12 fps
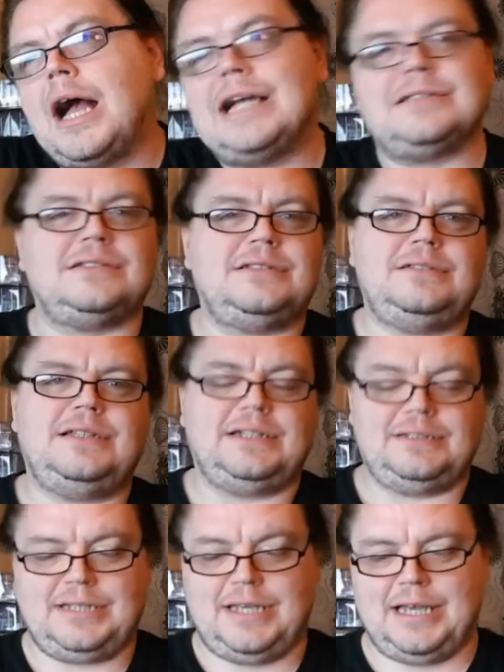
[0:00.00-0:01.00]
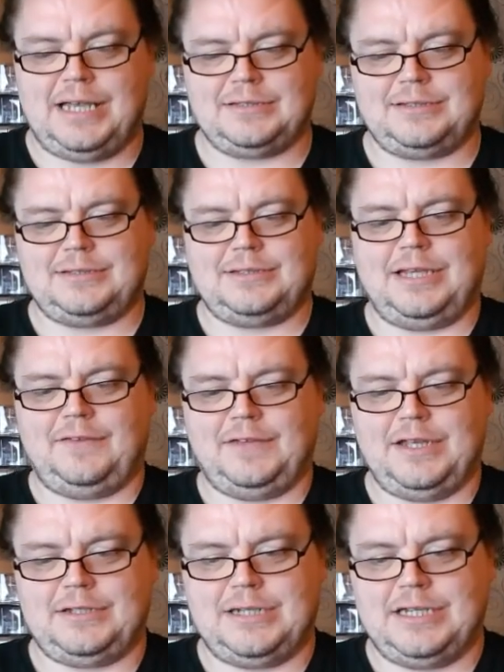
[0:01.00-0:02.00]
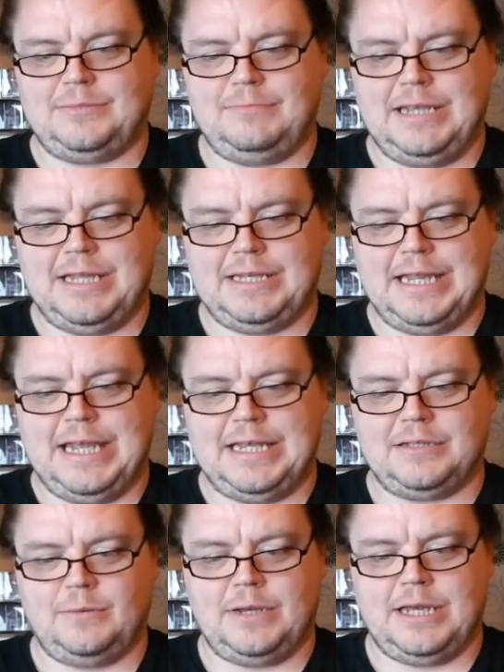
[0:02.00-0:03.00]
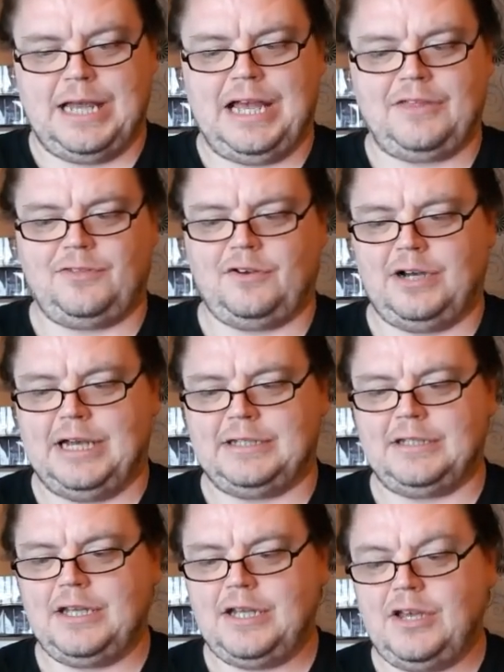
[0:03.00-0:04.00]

as TF Nation is mere days away, I thought I'd